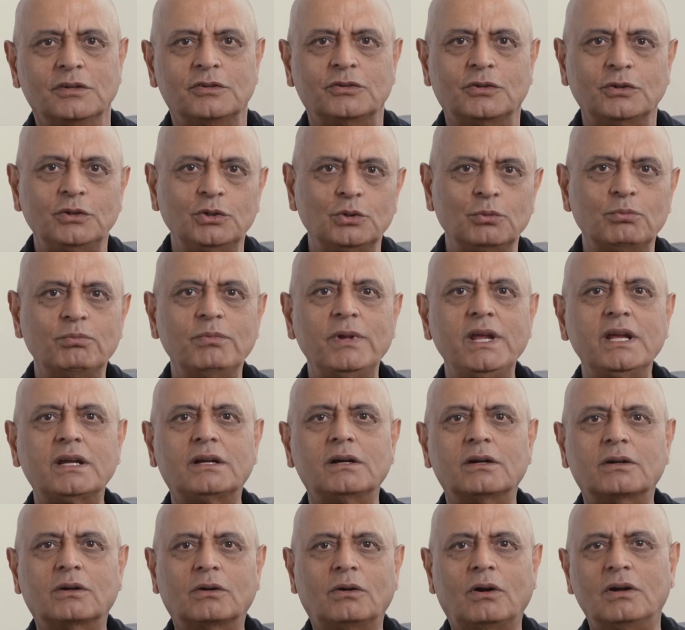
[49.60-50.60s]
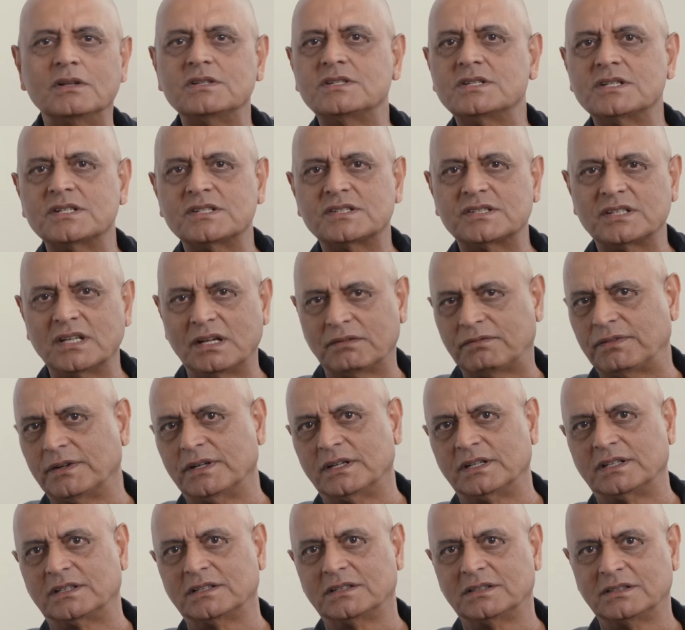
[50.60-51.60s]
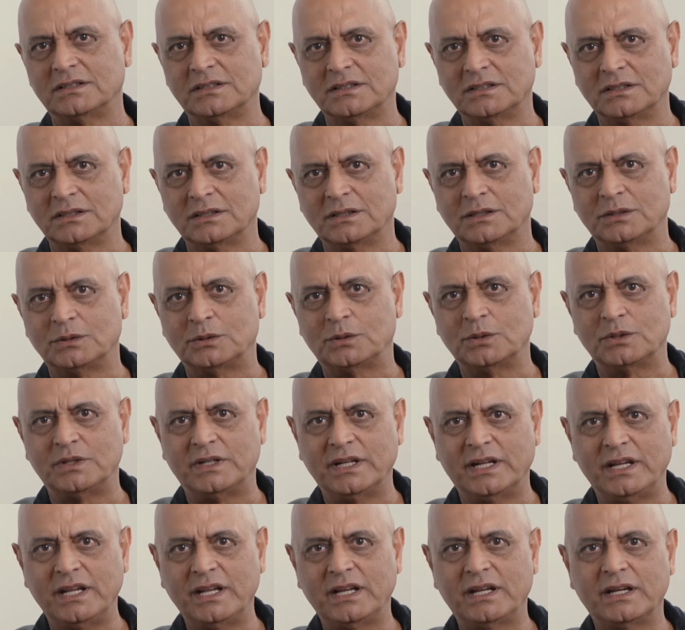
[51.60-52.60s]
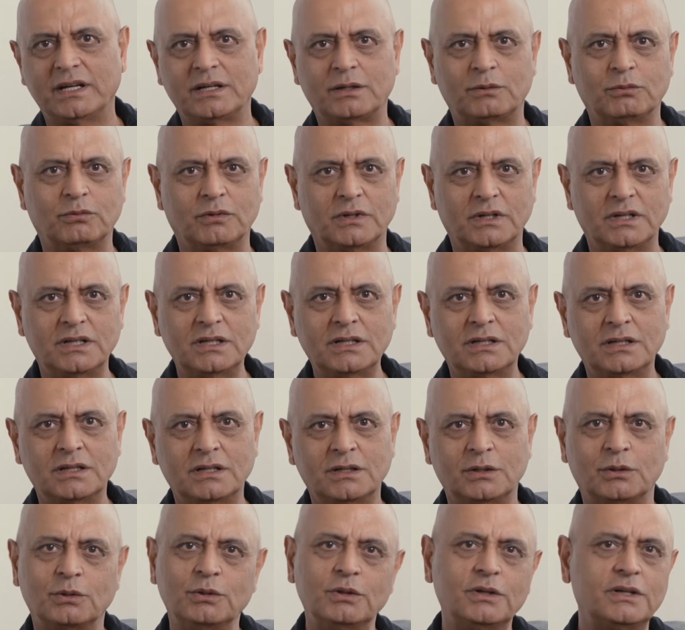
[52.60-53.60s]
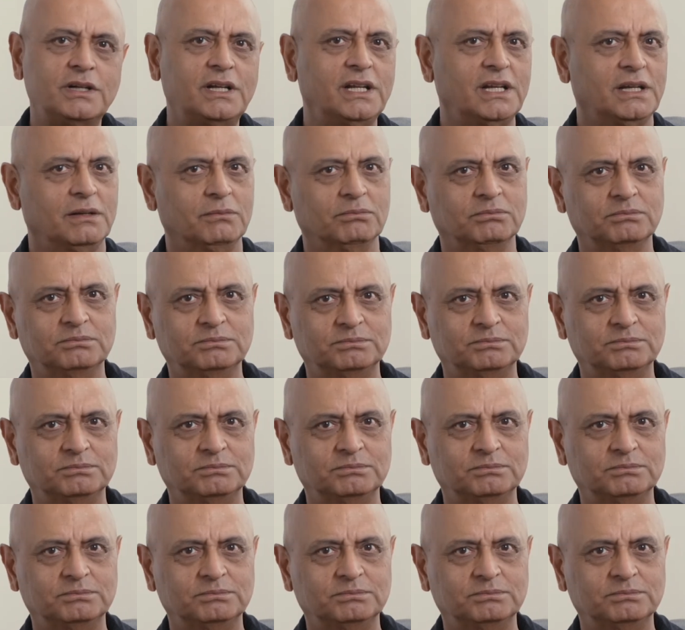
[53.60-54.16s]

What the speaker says: So you make a conscious effort to delegate work to your team.